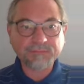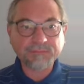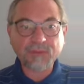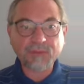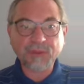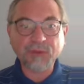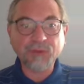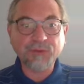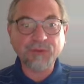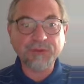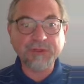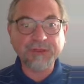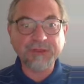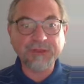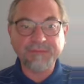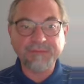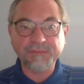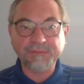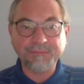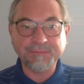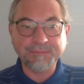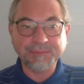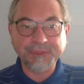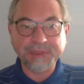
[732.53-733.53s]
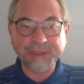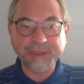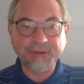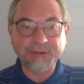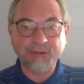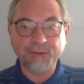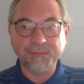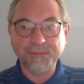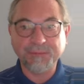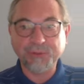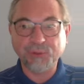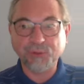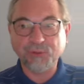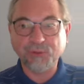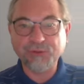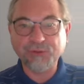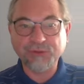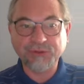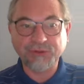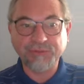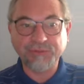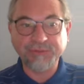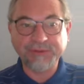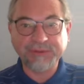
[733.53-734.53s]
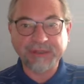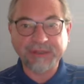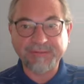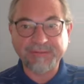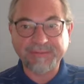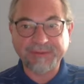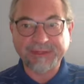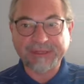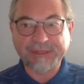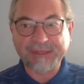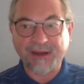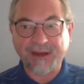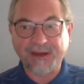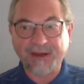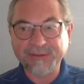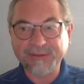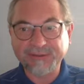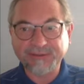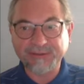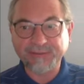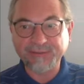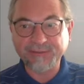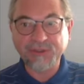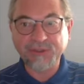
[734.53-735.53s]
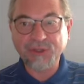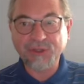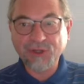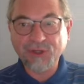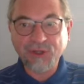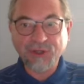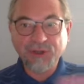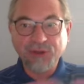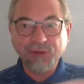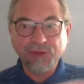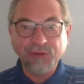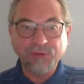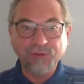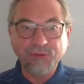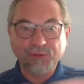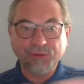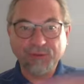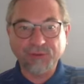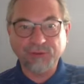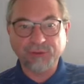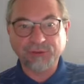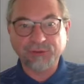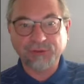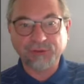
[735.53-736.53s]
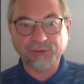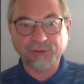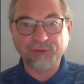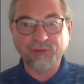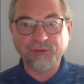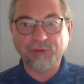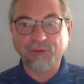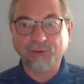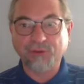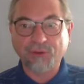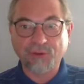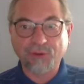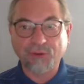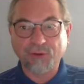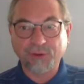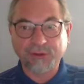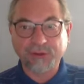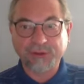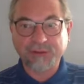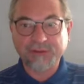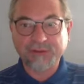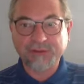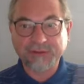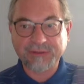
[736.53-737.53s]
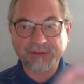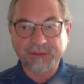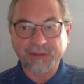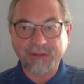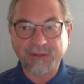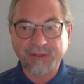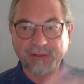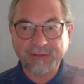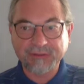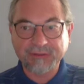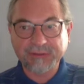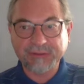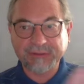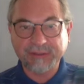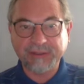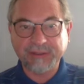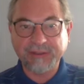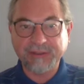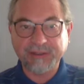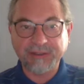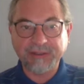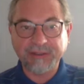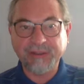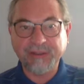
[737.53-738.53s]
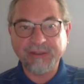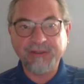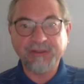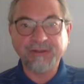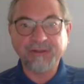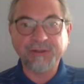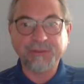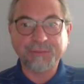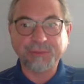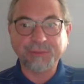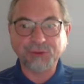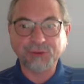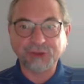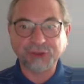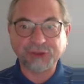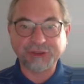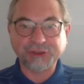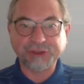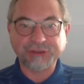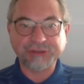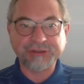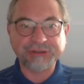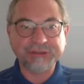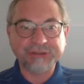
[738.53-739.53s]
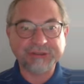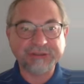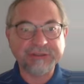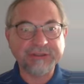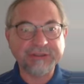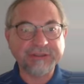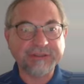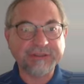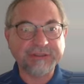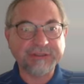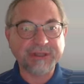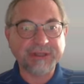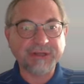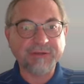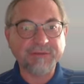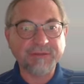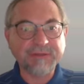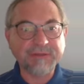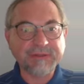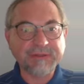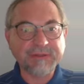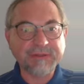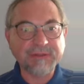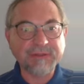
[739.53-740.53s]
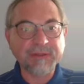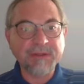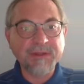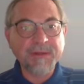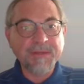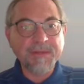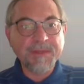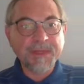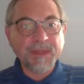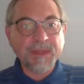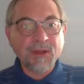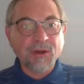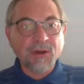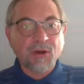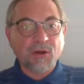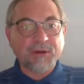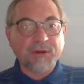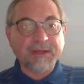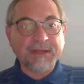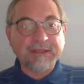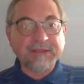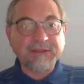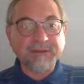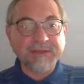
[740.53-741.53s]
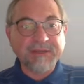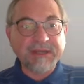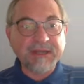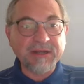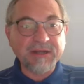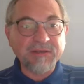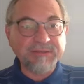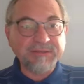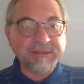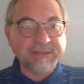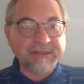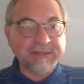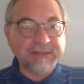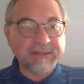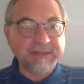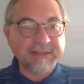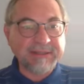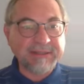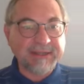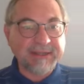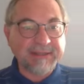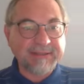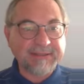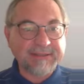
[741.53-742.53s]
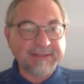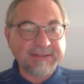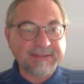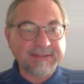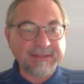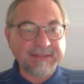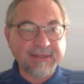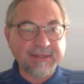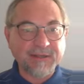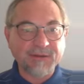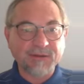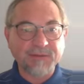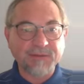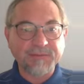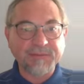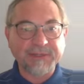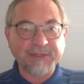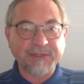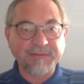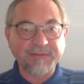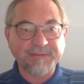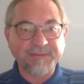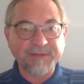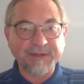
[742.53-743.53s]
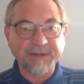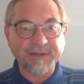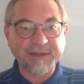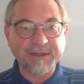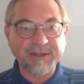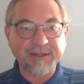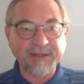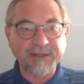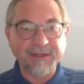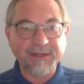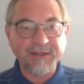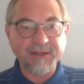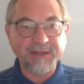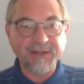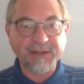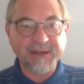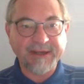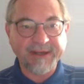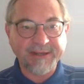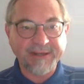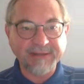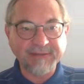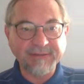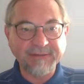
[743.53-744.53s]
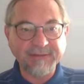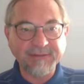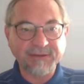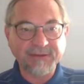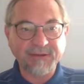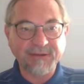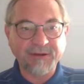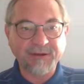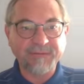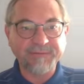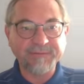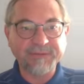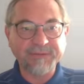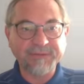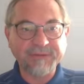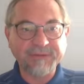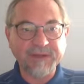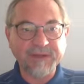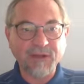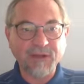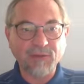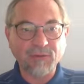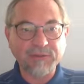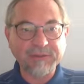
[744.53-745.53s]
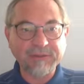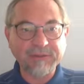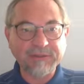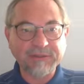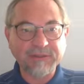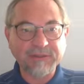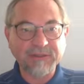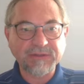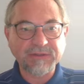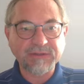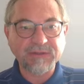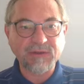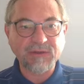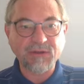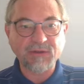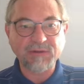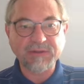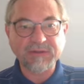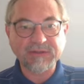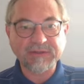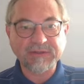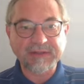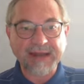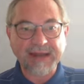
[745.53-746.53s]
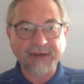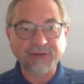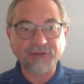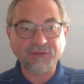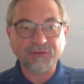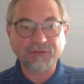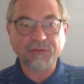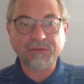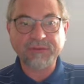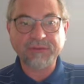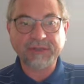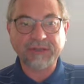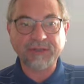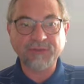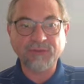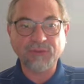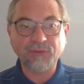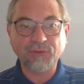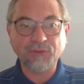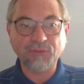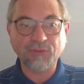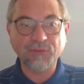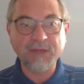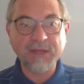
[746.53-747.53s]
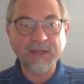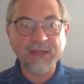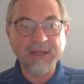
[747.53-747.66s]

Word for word: you could even pre-compute, so with every item you could record uh, the the positions in the sequence. Okay, so here we see that C comes at the very end of the sequence, so it's natural then to